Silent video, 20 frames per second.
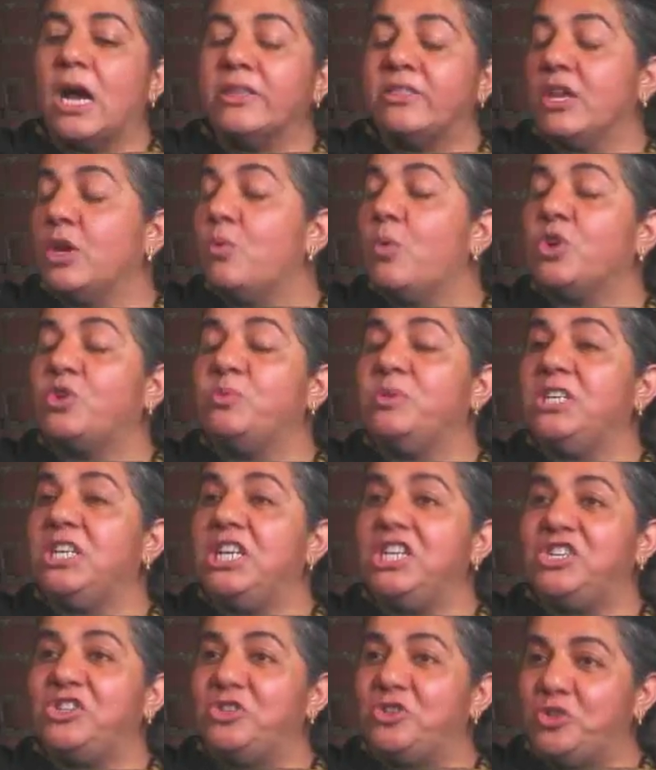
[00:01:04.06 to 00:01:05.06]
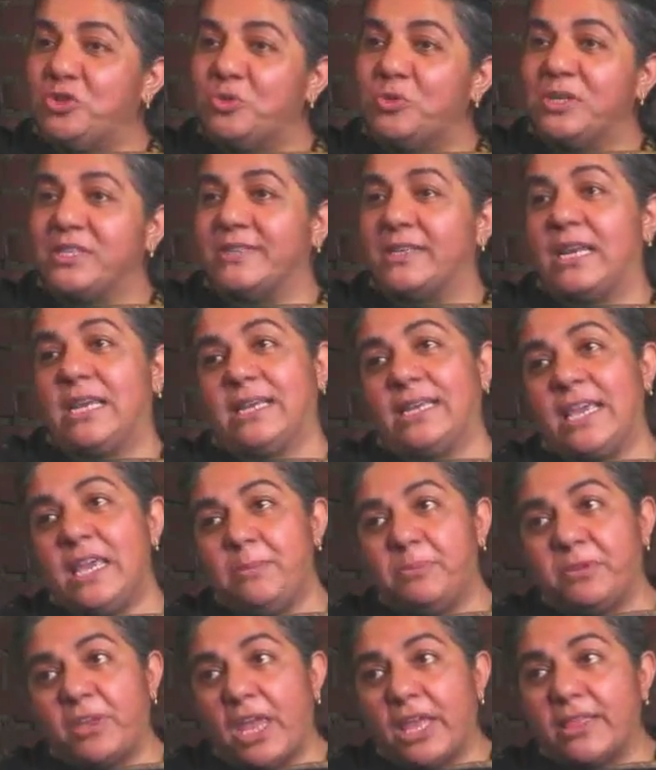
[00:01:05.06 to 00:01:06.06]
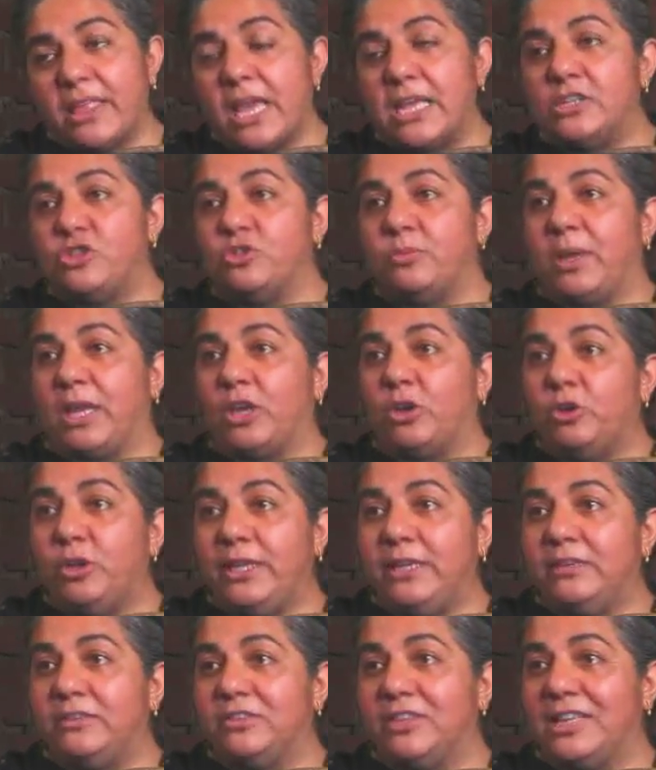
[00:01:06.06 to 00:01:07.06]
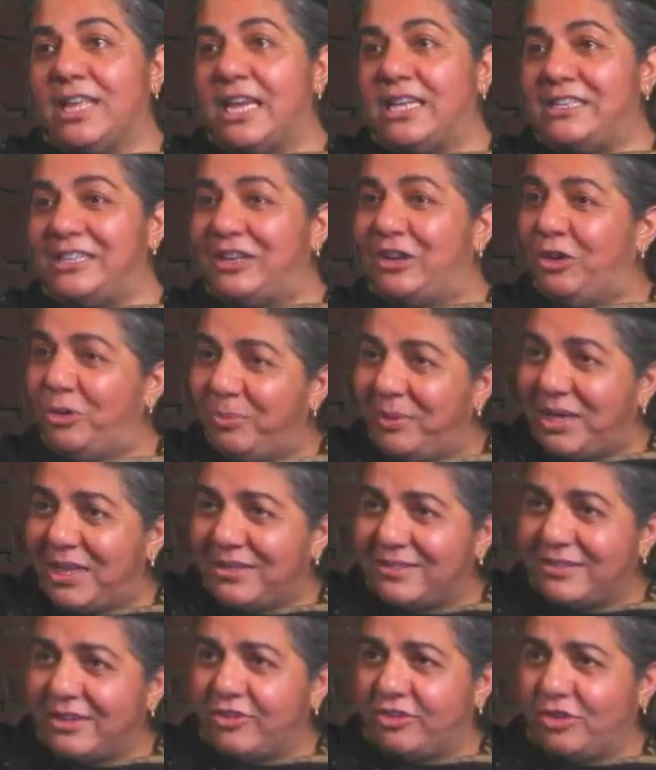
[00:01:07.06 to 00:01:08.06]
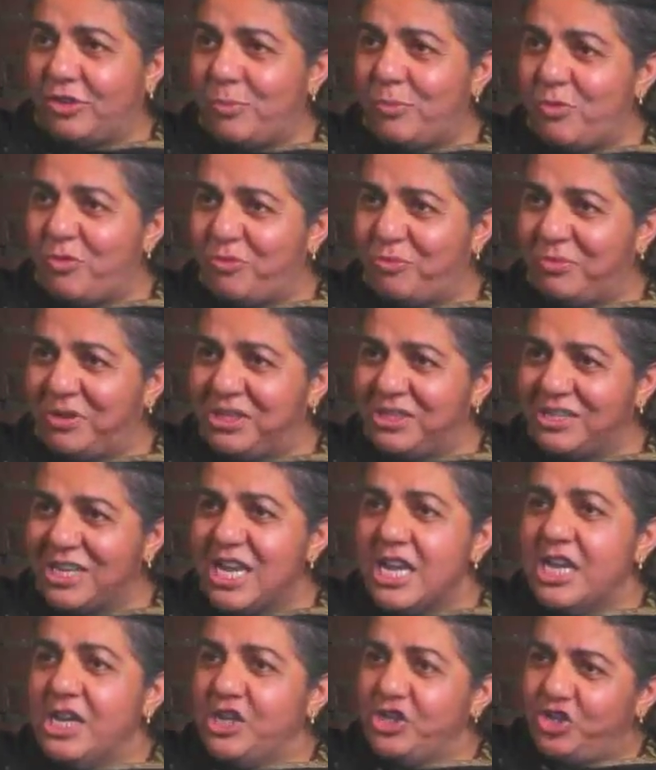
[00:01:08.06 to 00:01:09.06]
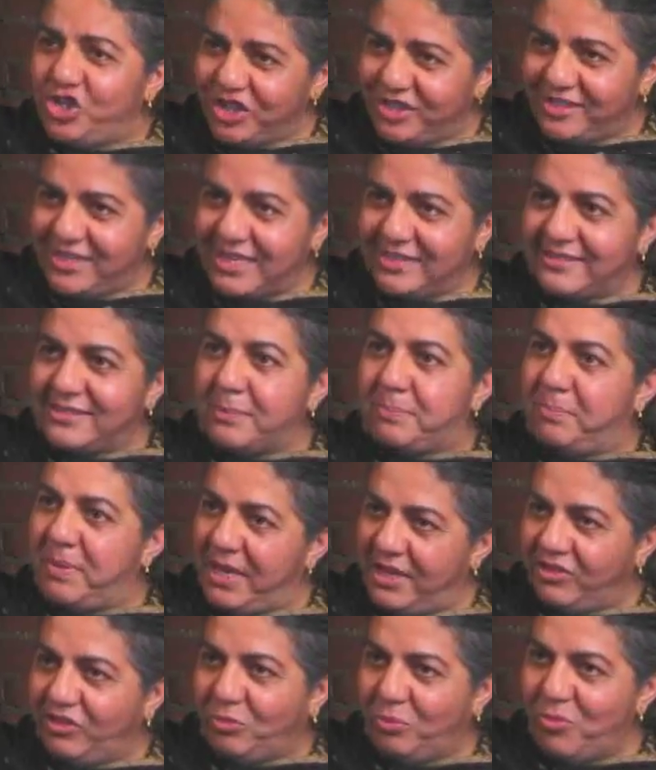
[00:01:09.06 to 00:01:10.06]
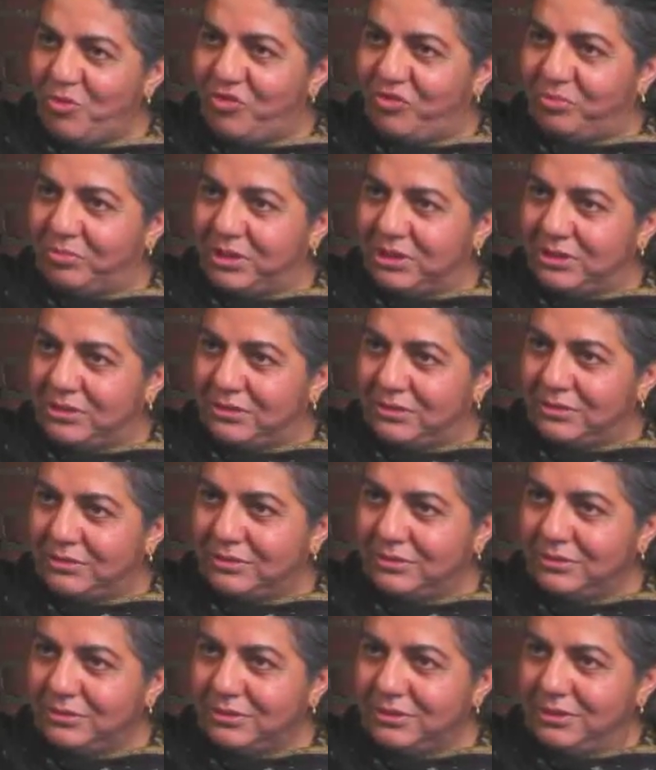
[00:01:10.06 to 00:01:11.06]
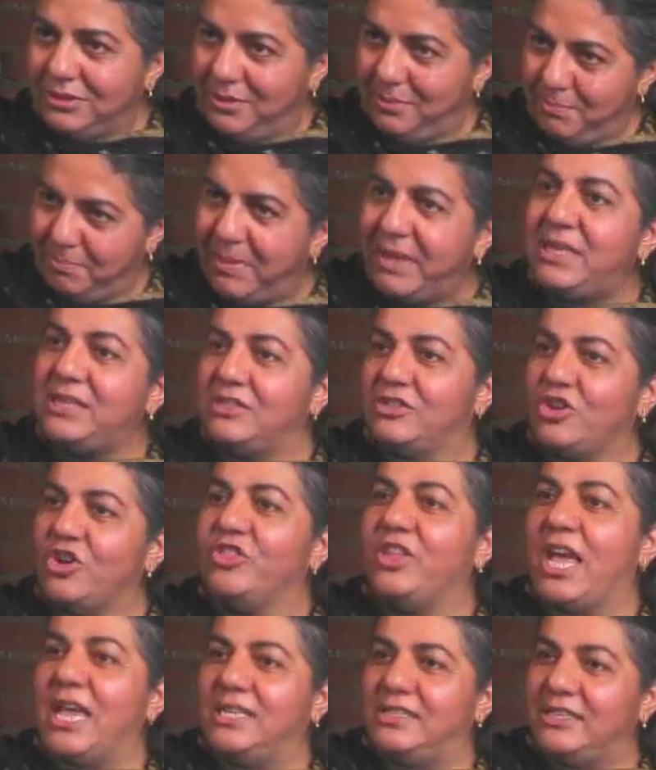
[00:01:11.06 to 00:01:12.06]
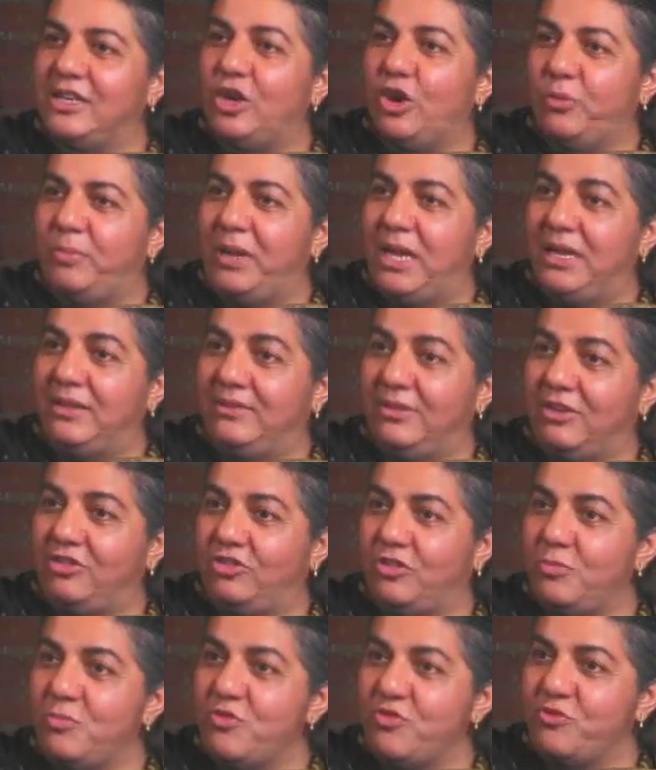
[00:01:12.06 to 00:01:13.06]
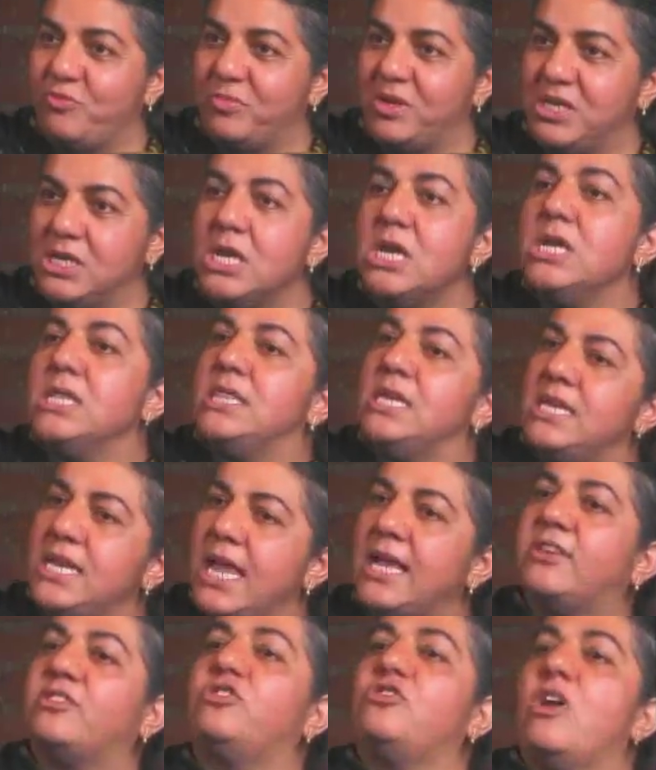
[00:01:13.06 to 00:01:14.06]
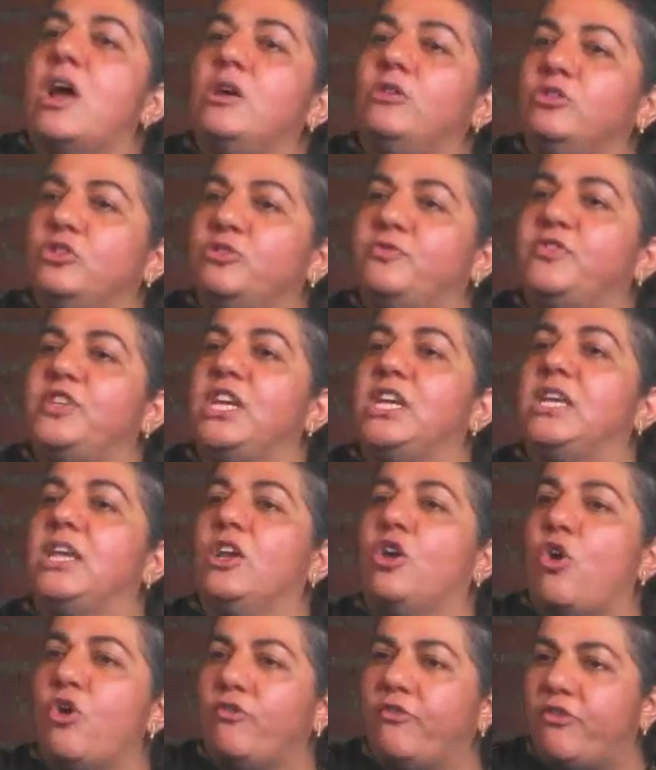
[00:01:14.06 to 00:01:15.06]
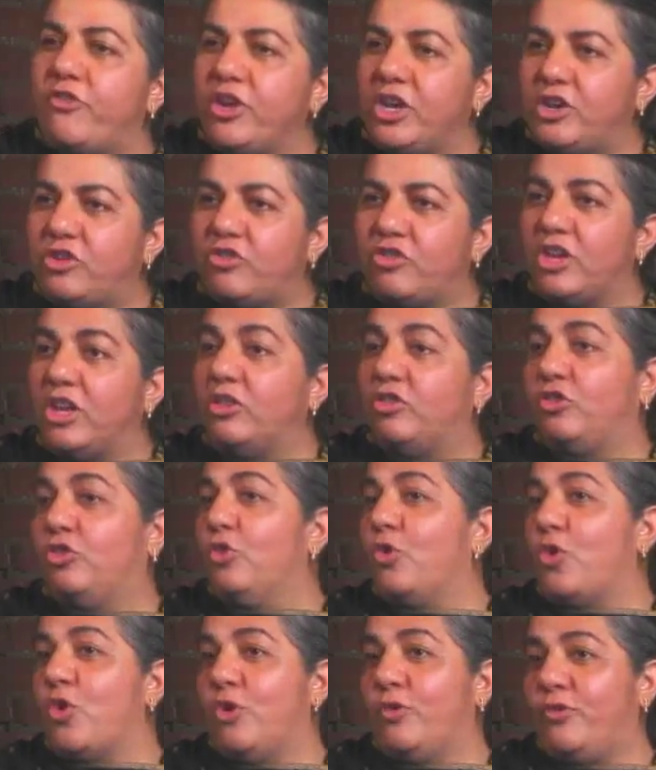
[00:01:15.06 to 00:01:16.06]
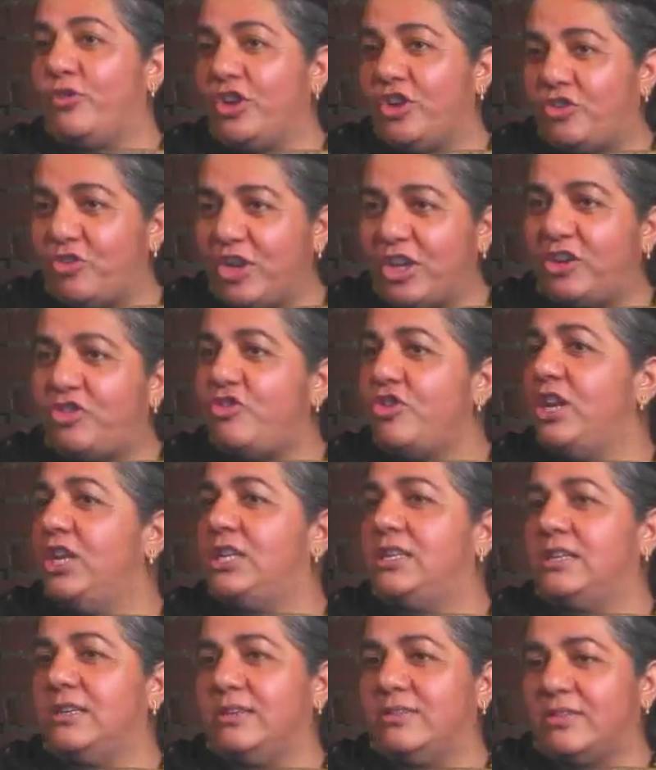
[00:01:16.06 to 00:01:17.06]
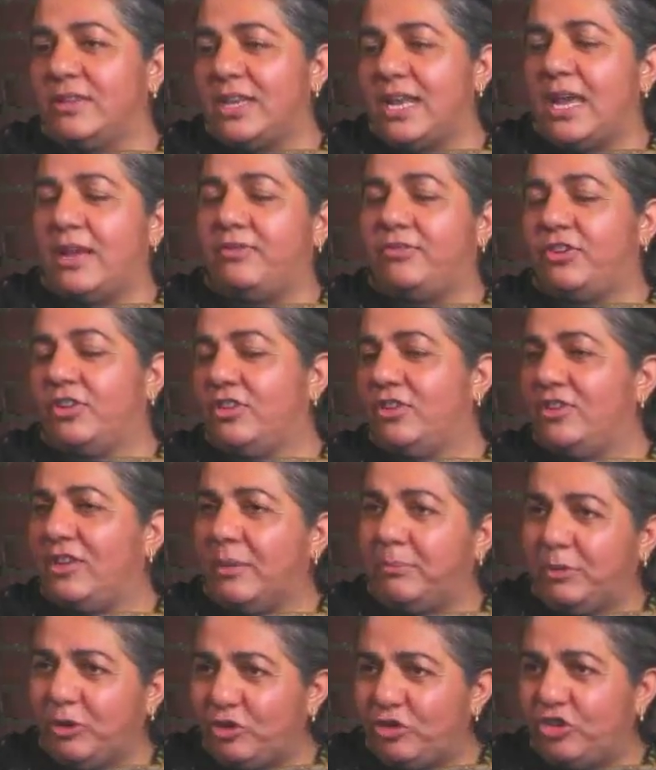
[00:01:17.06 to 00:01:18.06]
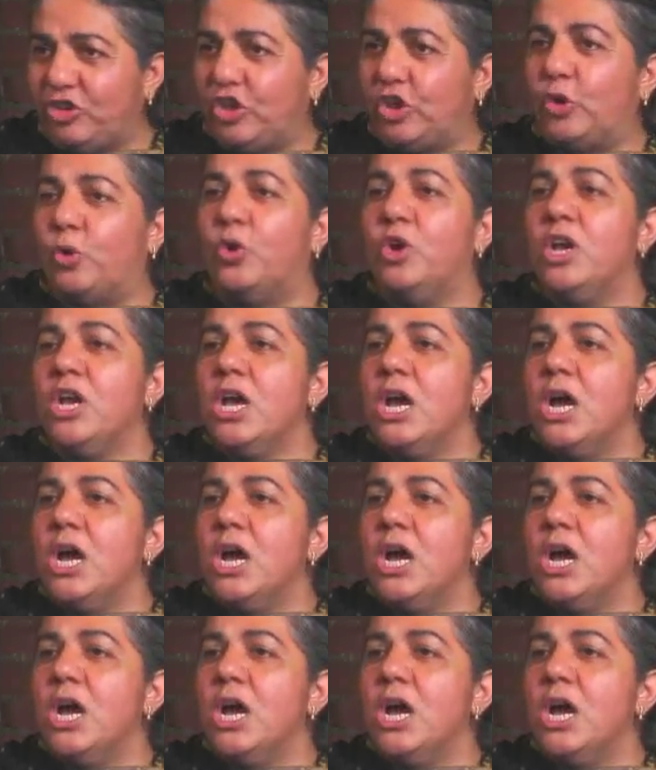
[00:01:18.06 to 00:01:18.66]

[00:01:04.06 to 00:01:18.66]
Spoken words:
I think what we need to do is, and I keep saying that to my colleagues in the anti-globalization movement, just as the peace movement built on the anti-globalization movement, the next round of taking on free trade, so-called free trade treaties, the NAFTA, the WTO,